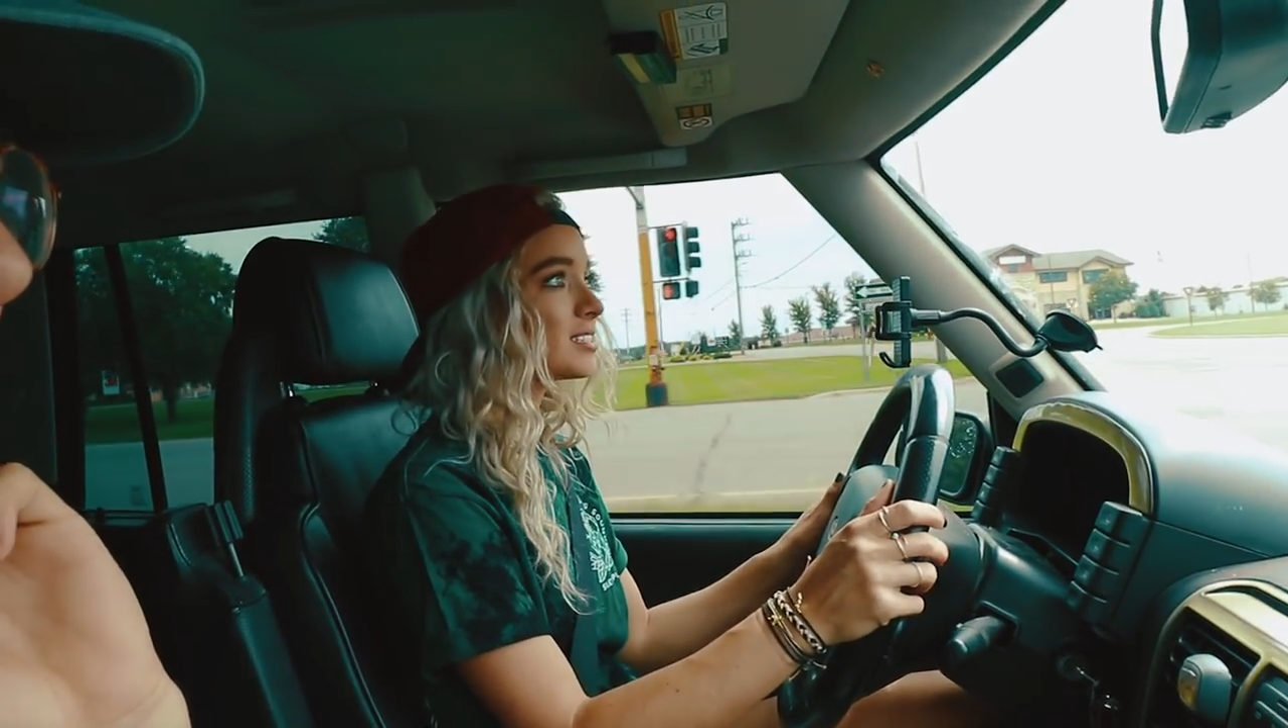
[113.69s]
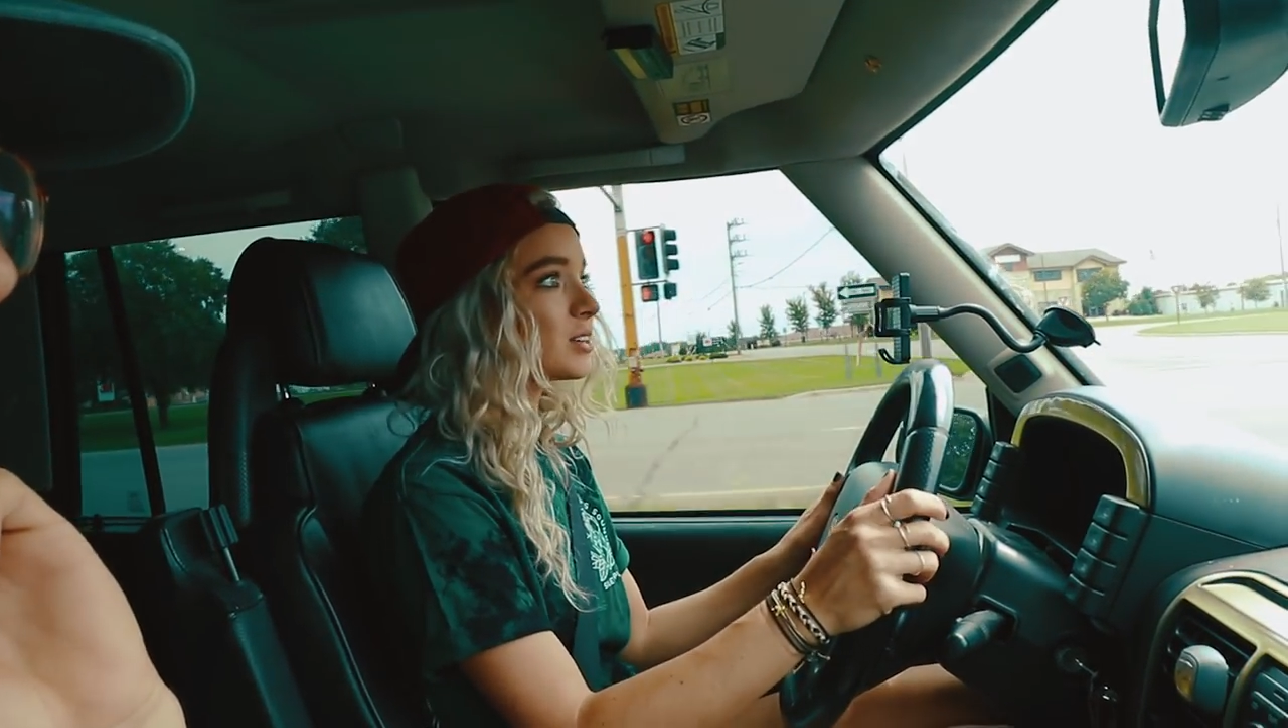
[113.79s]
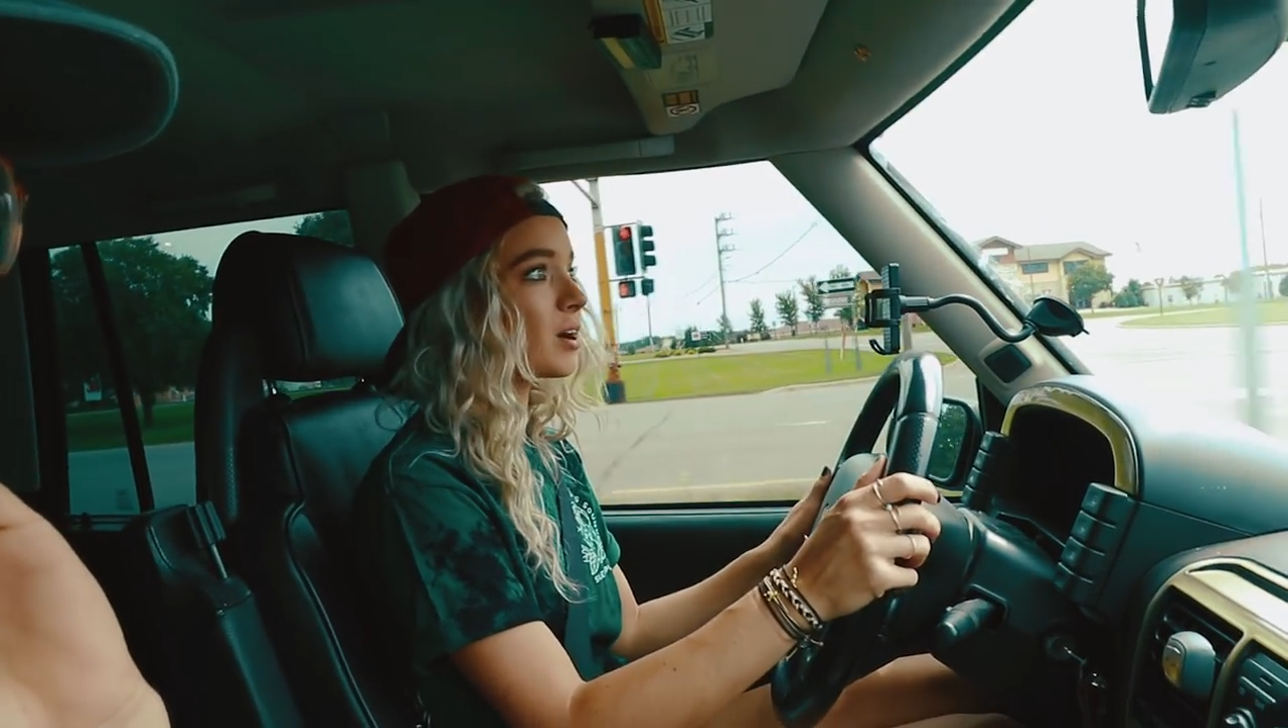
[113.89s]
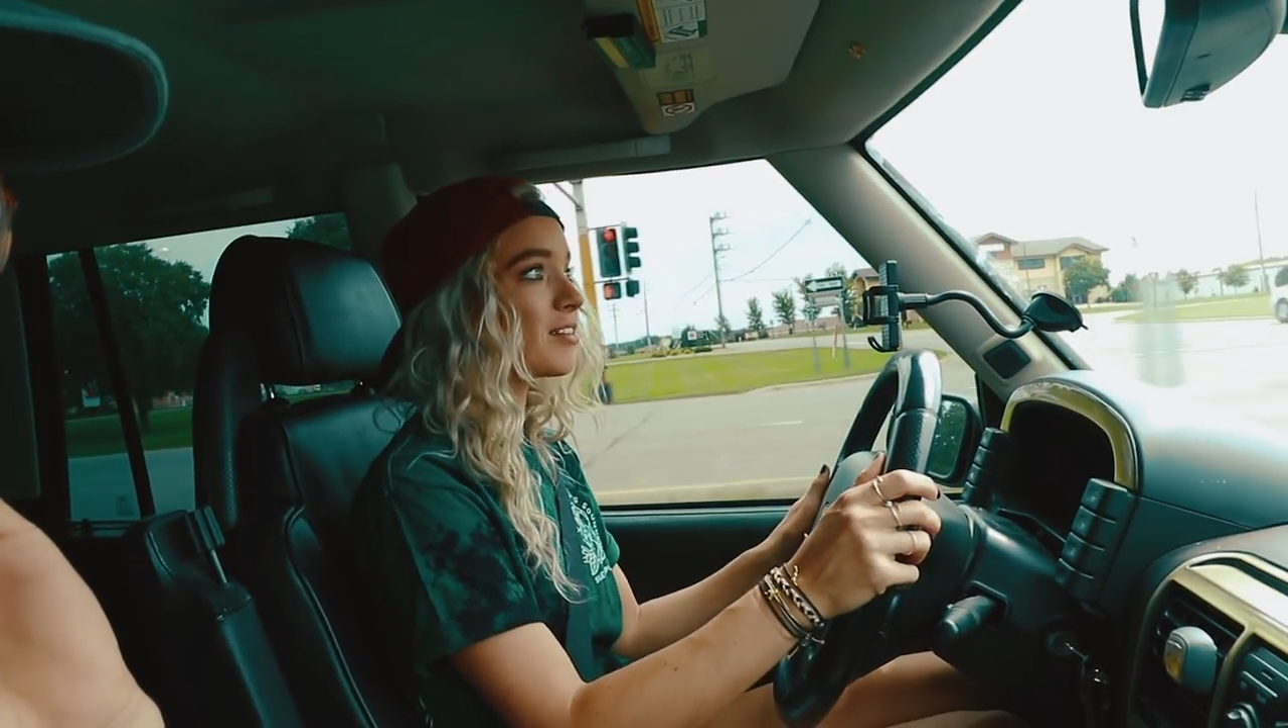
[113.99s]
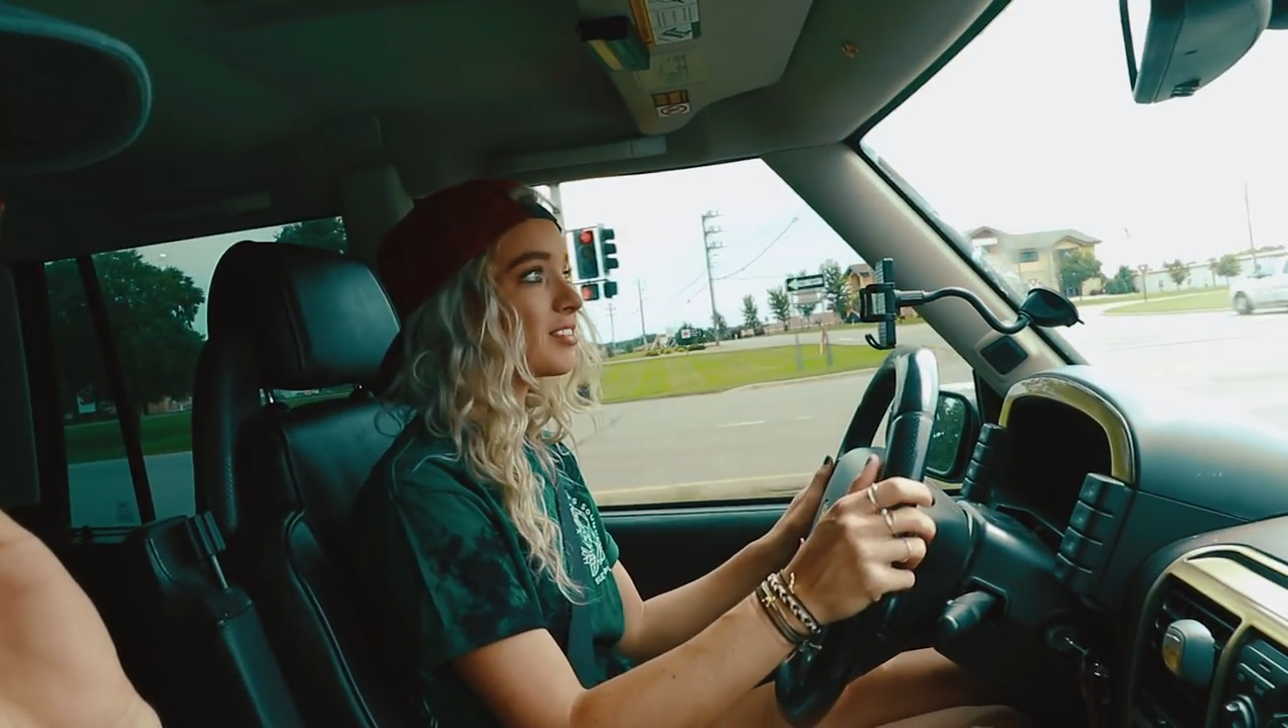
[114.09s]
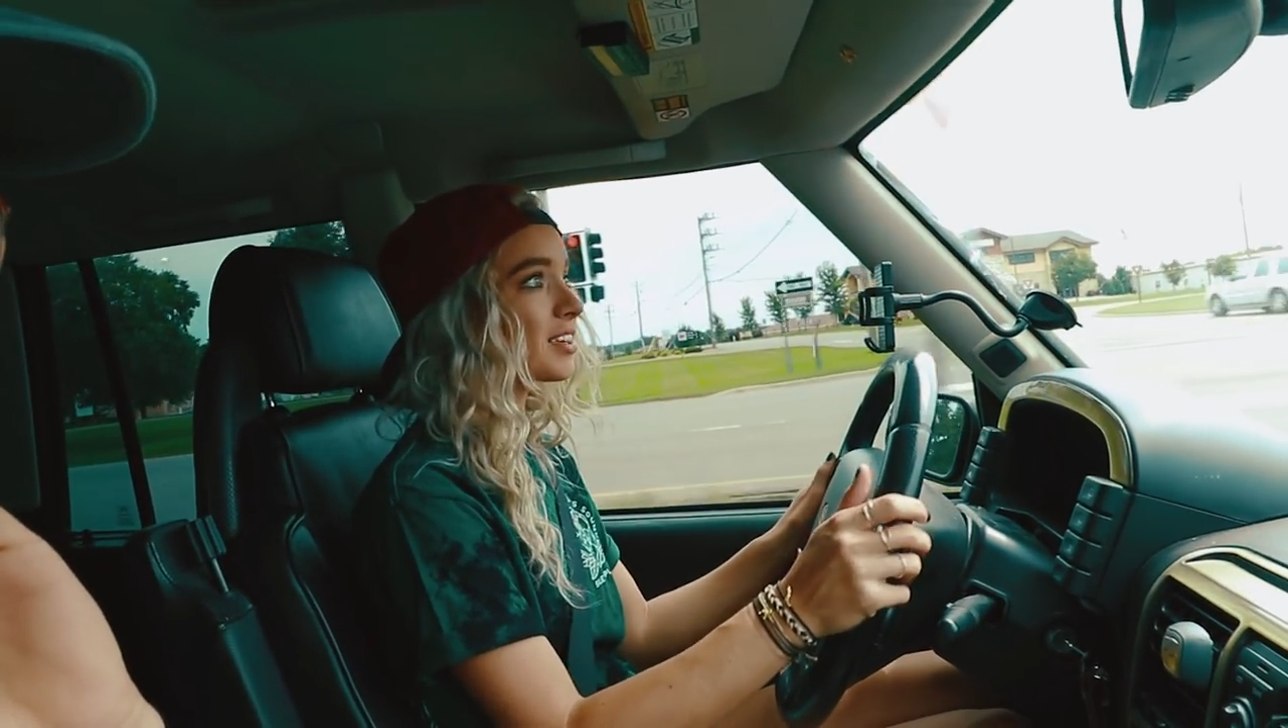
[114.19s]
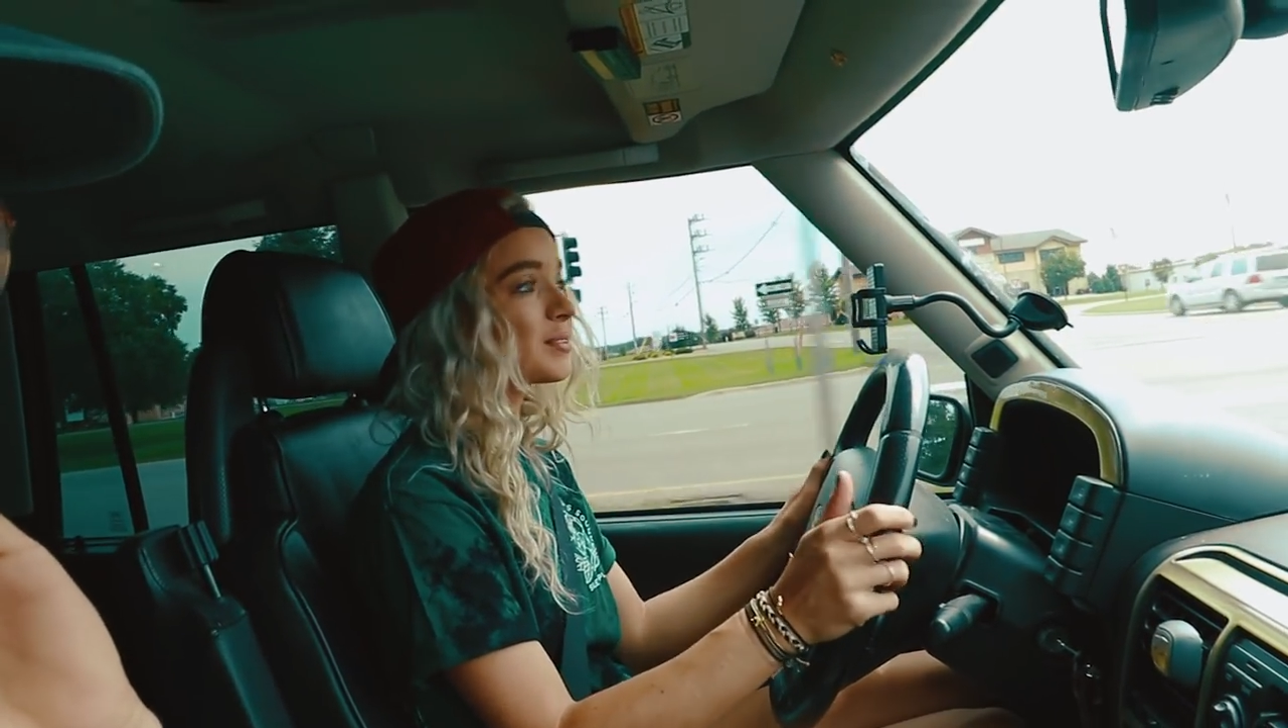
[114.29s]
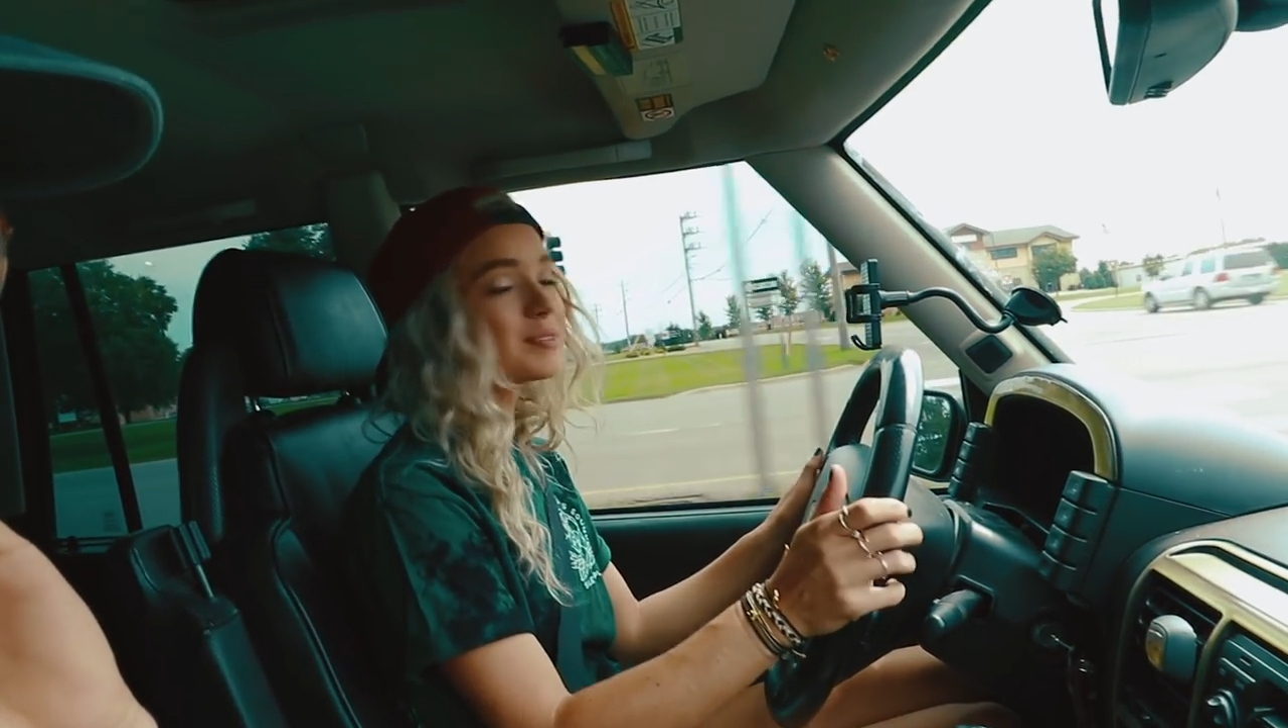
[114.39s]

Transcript: so I feel like